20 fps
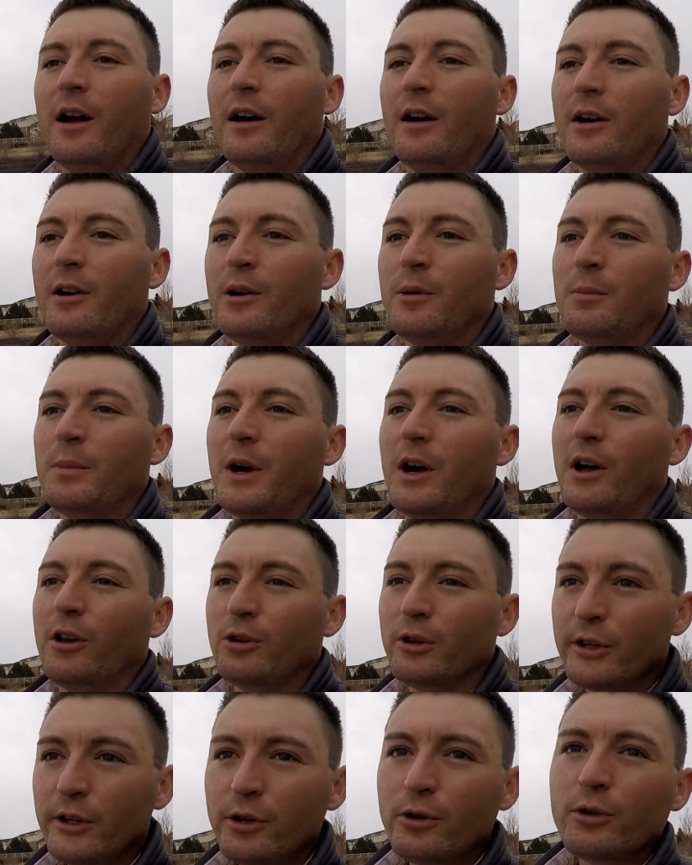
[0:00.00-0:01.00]
A
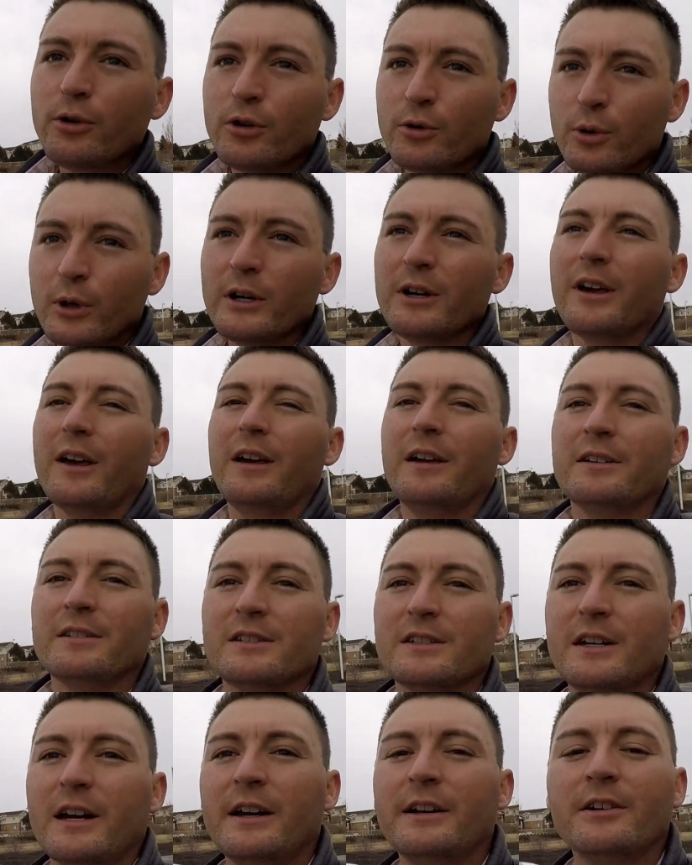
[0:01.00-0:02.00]
little quick and
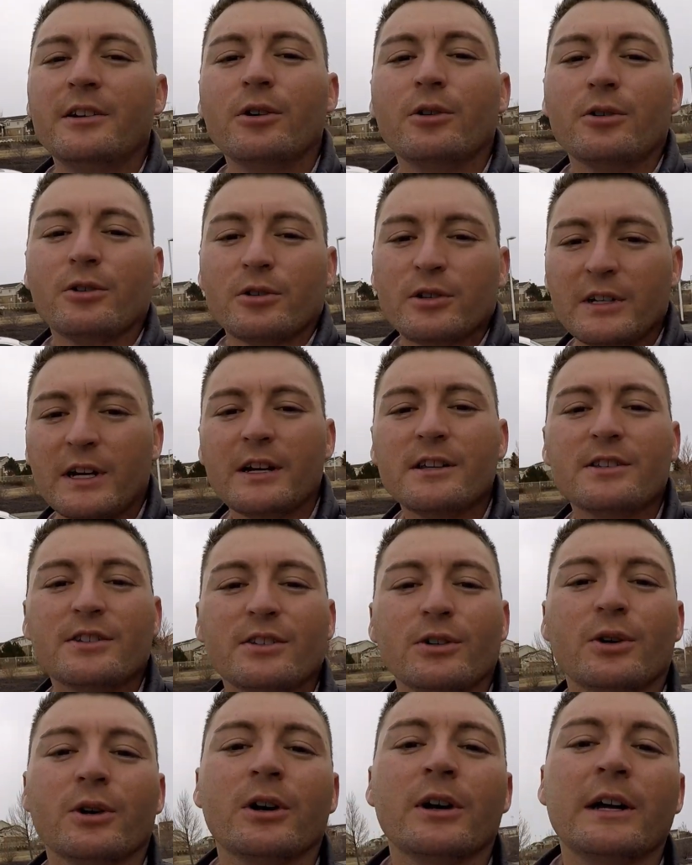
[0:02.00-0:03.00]
side note or side
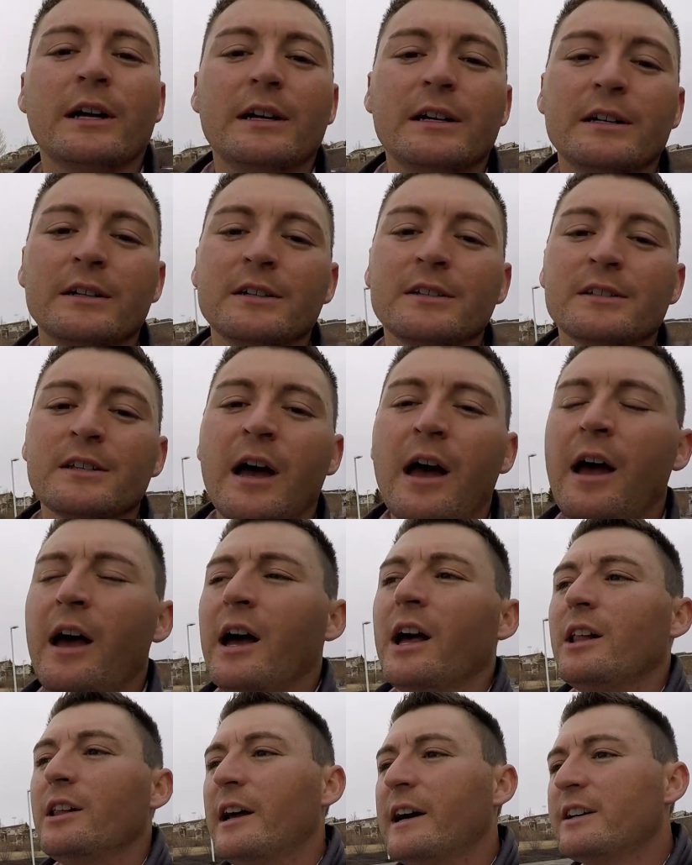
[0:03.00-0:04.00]
story is,
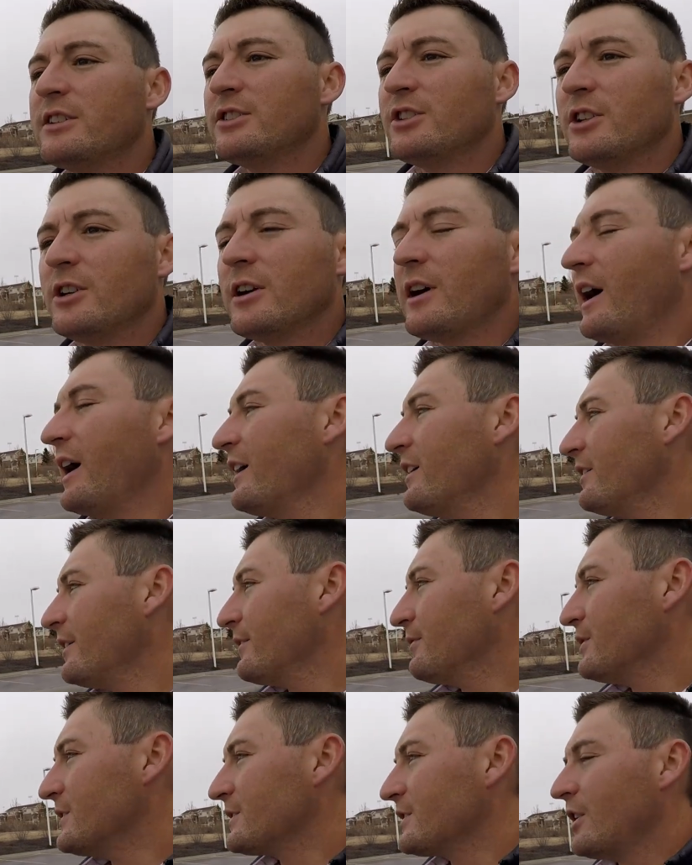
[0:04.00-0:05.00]
last year I
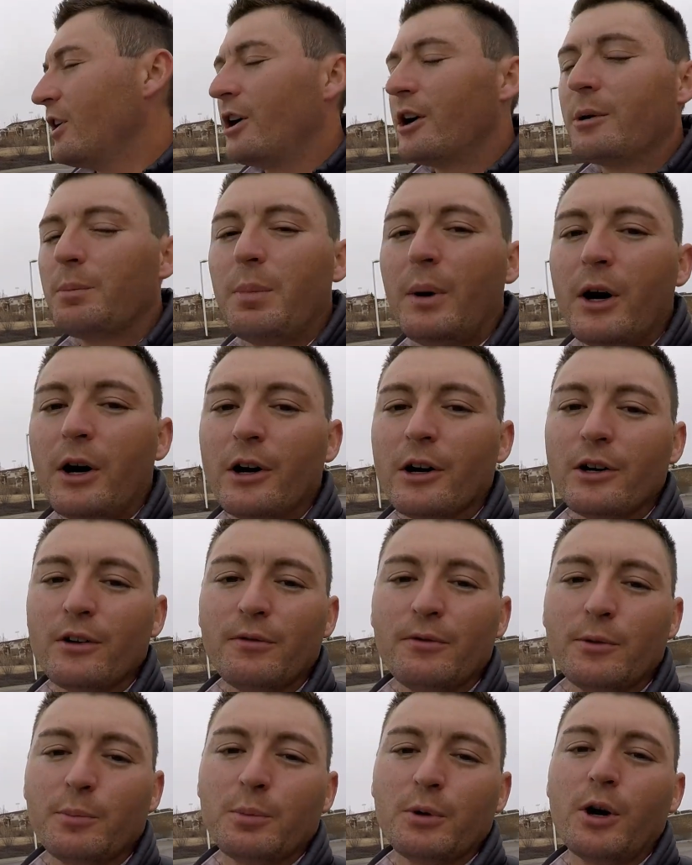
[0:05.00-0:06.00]
left this car parked
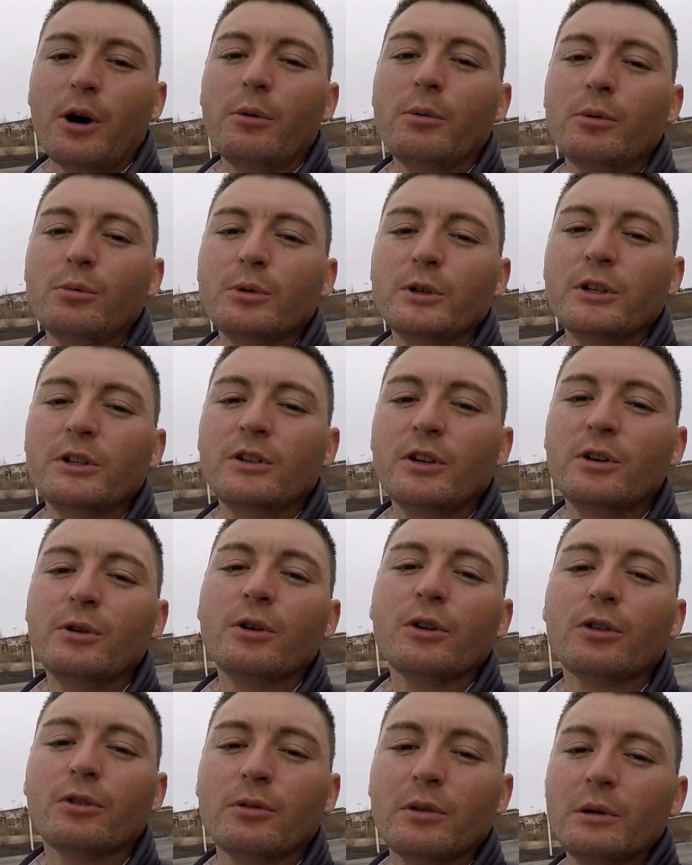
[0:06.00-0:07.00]
for probably 2
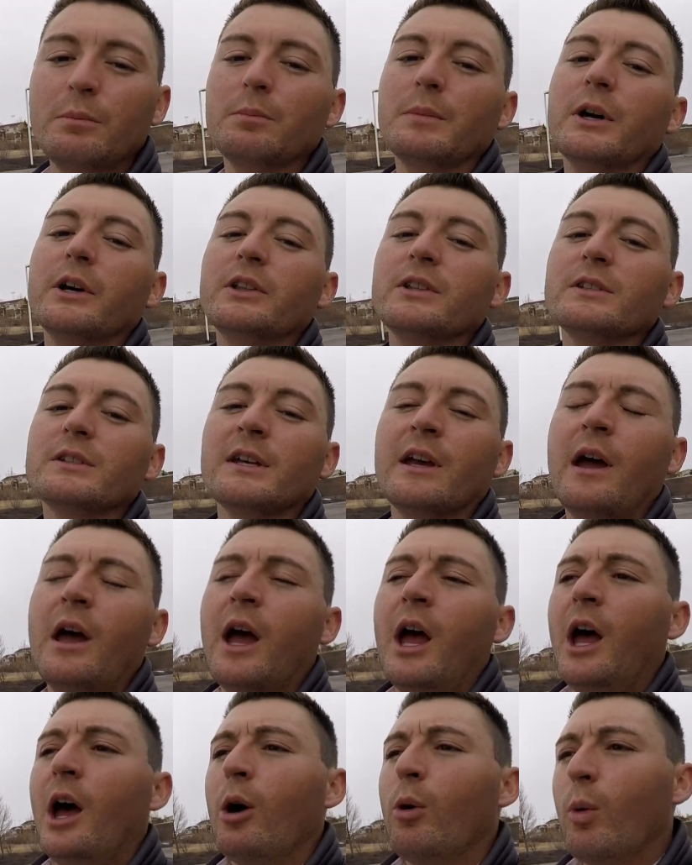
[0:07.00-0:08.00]
to 3 months
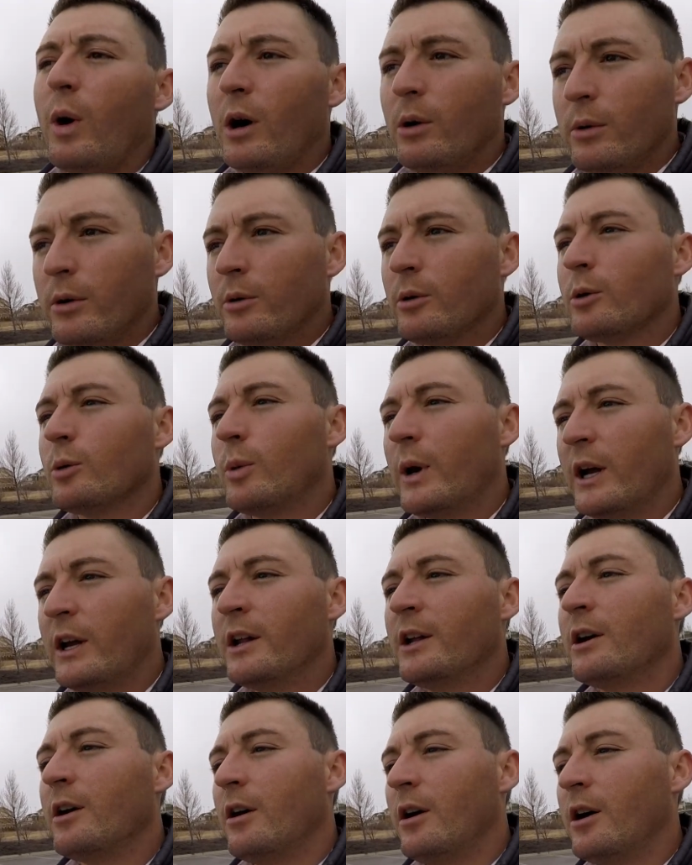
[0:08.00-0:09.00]
while we were
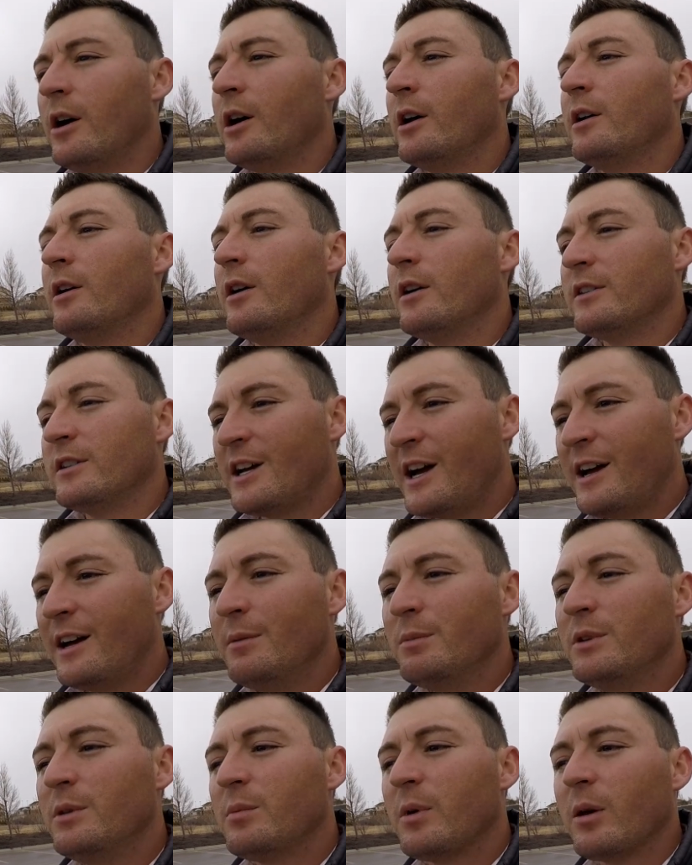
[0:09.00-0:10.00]
waiting on a
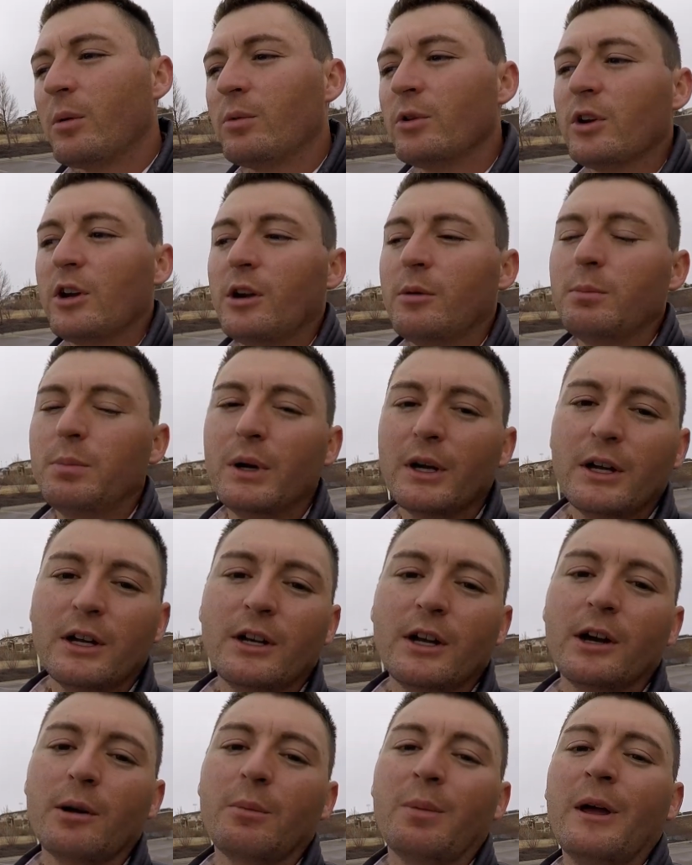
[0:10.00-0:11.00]
time to be able to come pick
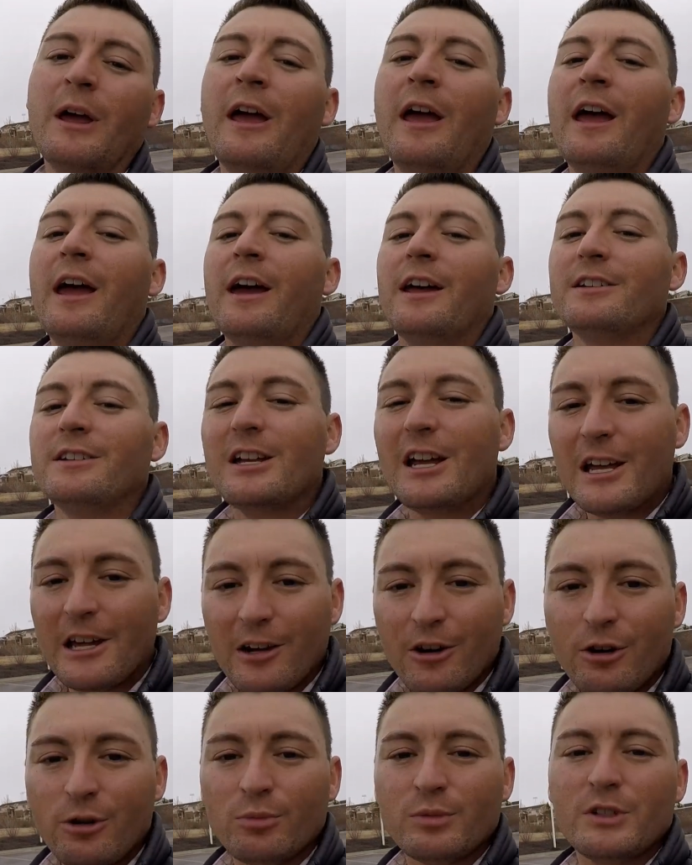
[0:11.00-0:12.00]
it up and take
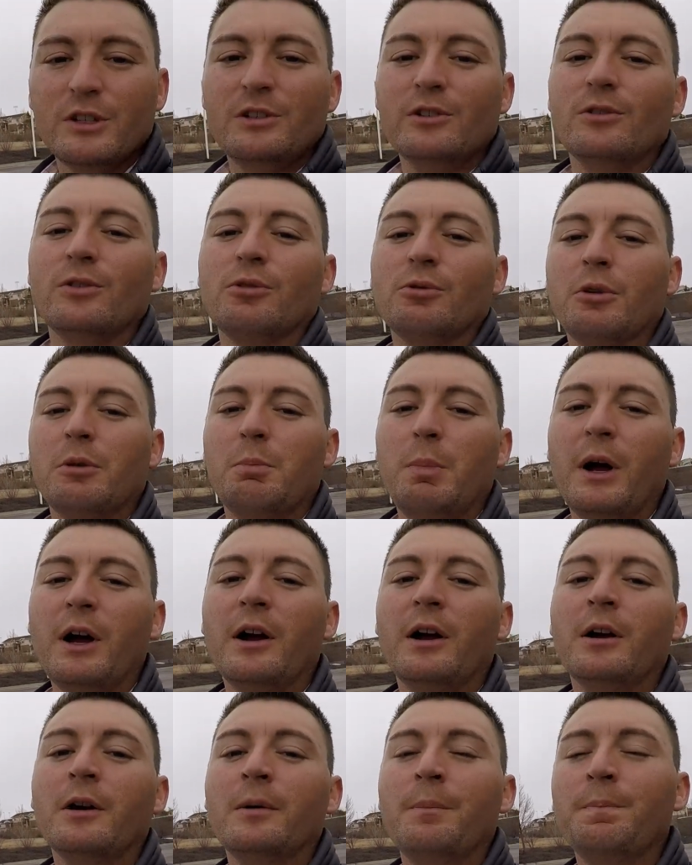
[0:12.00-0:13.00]
it home to do the
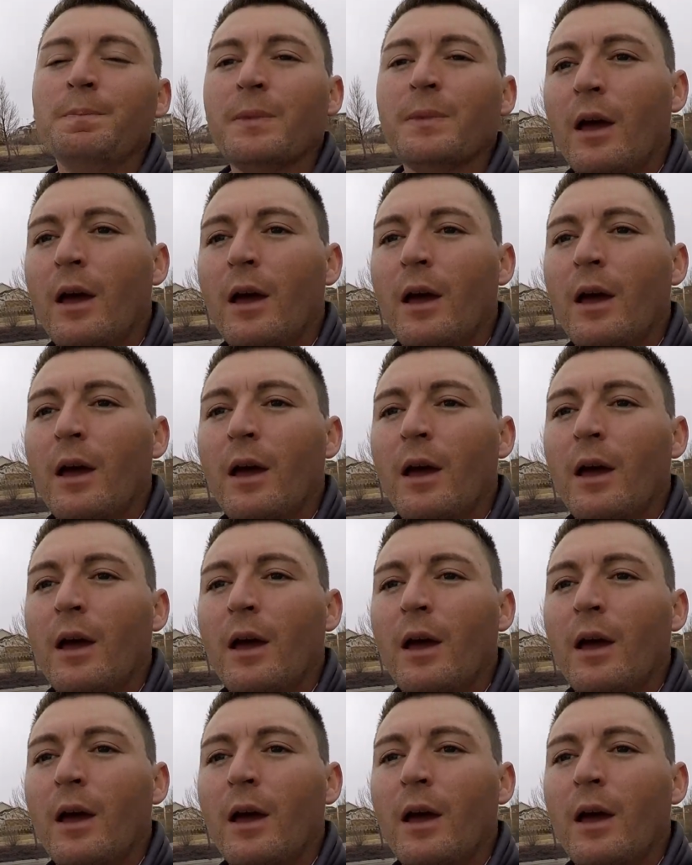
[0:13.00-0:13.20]
repair.